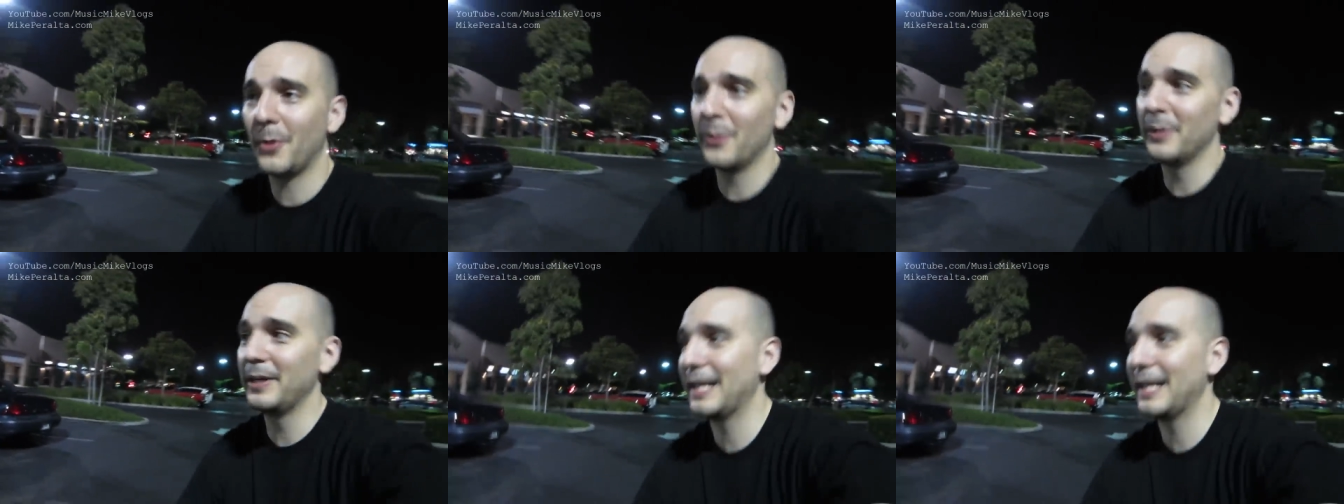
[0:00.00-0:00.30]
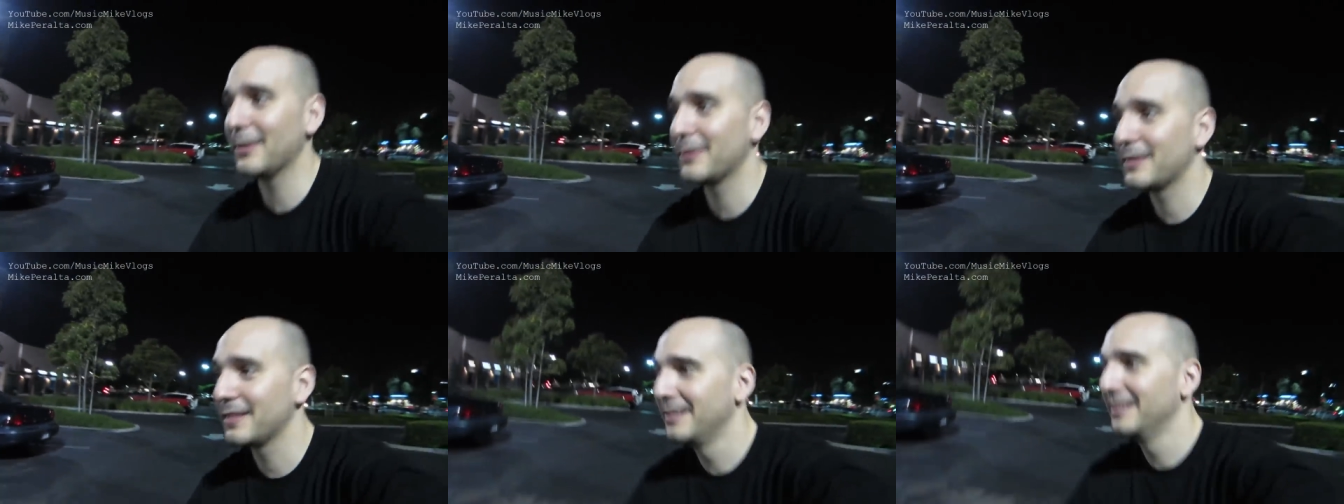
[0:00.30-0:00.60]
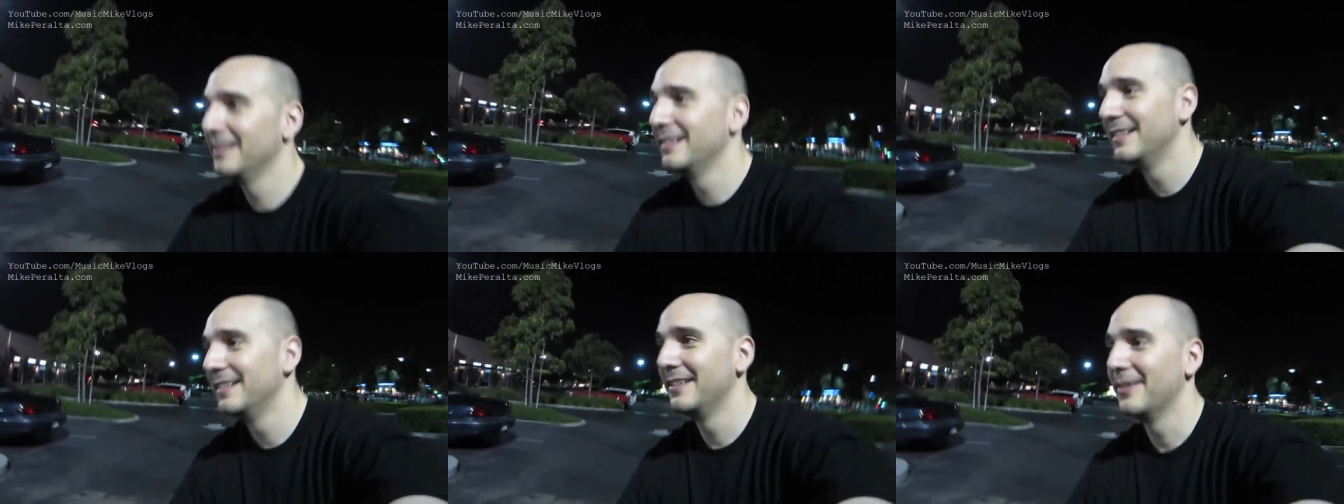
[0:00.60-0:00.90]
point out
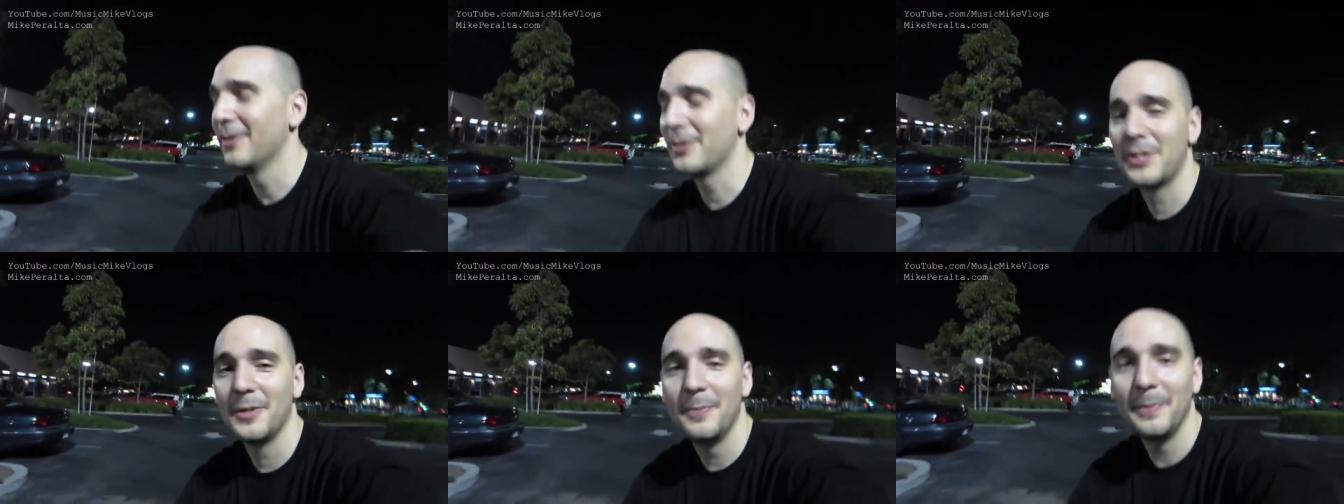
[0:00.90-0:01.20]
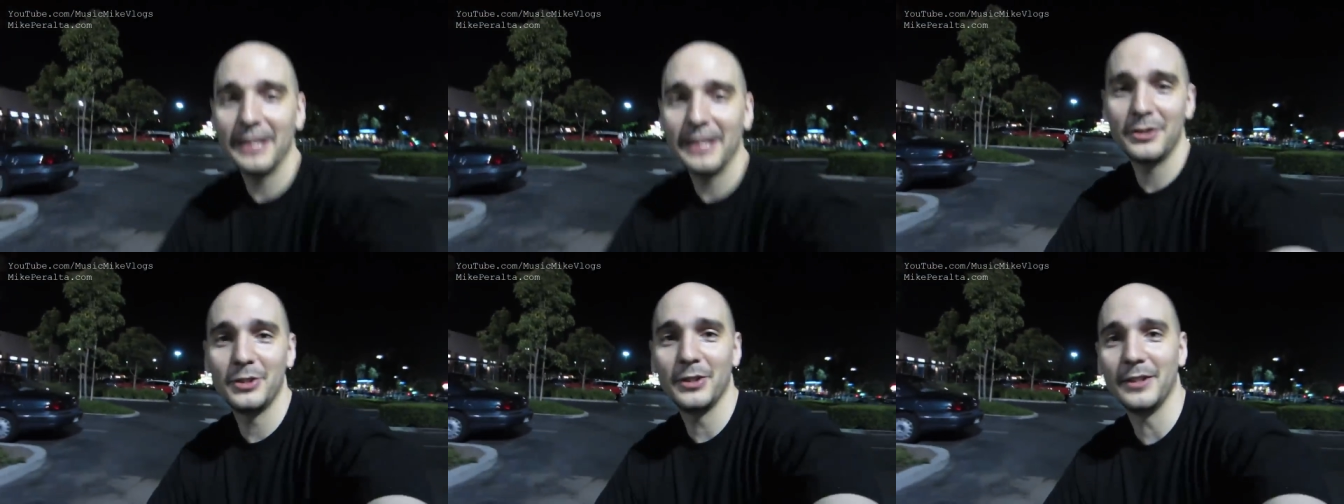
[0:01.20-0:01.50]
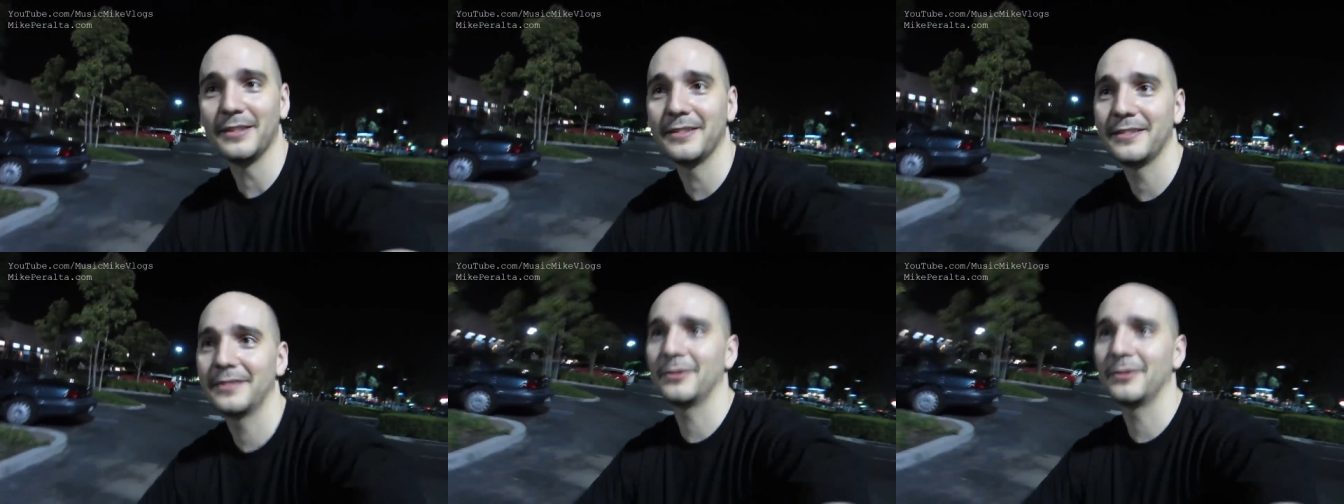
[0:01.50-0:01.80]
or to
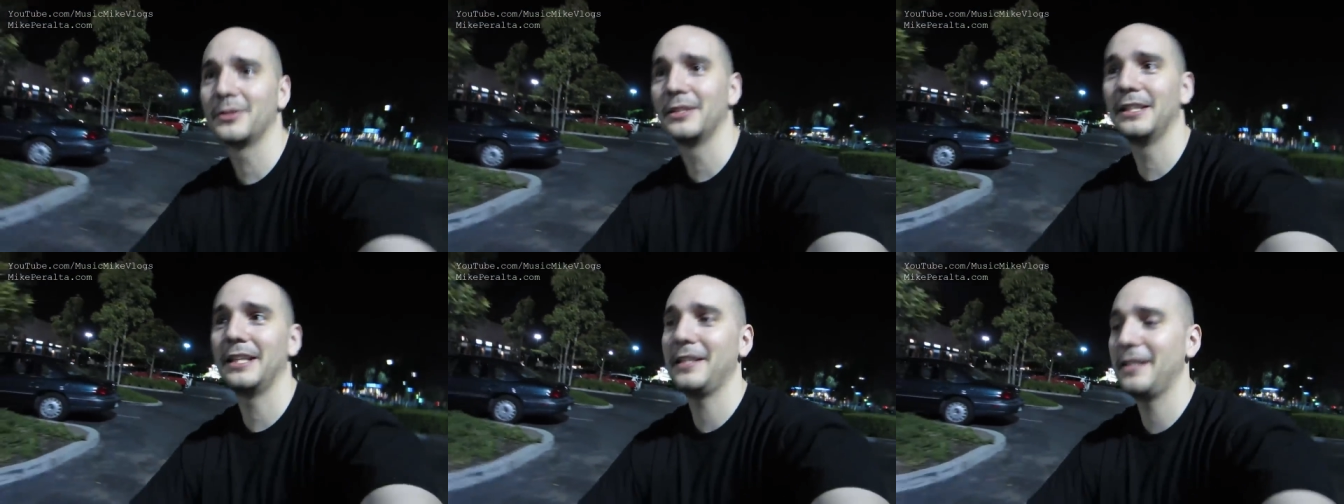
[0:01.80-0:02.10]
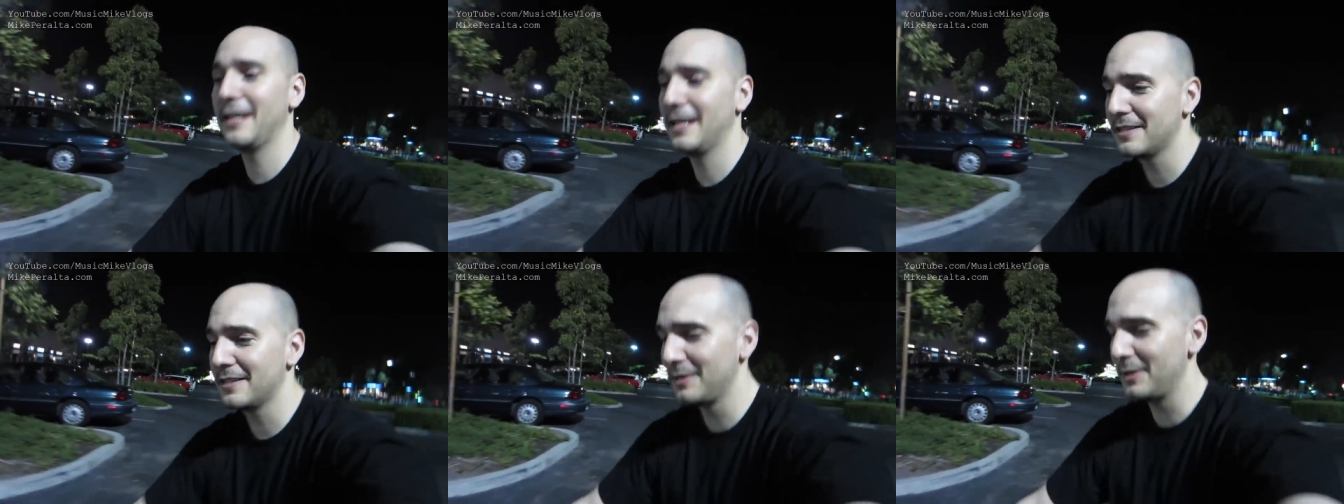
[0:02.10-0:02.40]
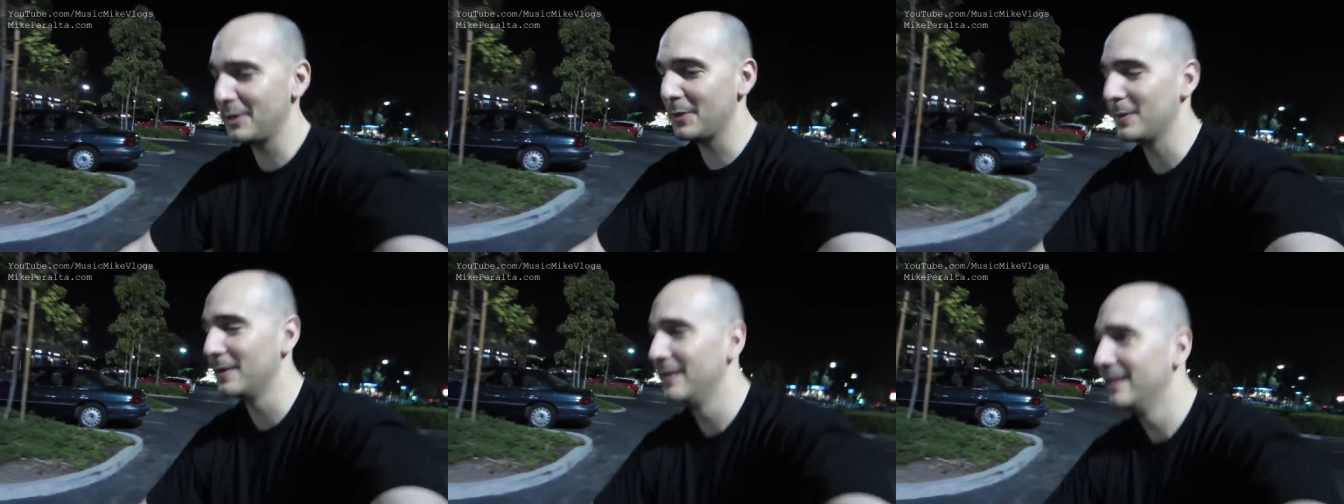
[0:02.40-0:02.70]
mention or to let you guys know